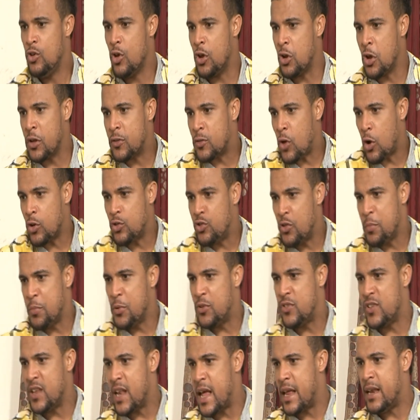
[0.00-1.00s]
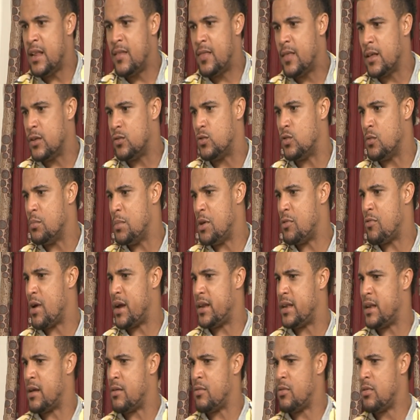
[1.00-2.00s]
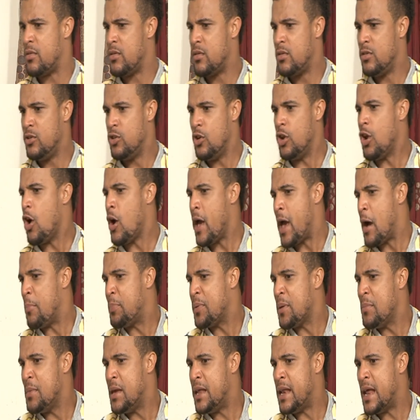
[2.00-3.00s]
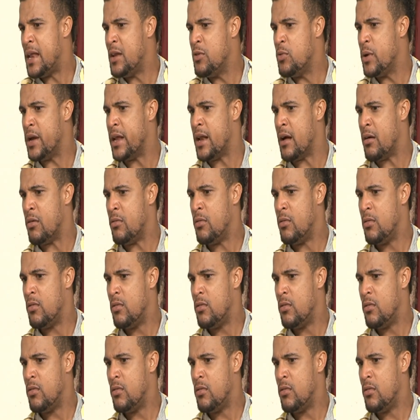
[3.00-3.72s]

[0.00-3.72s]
you're not contributing anything to me right now. You're not helping me in any way now.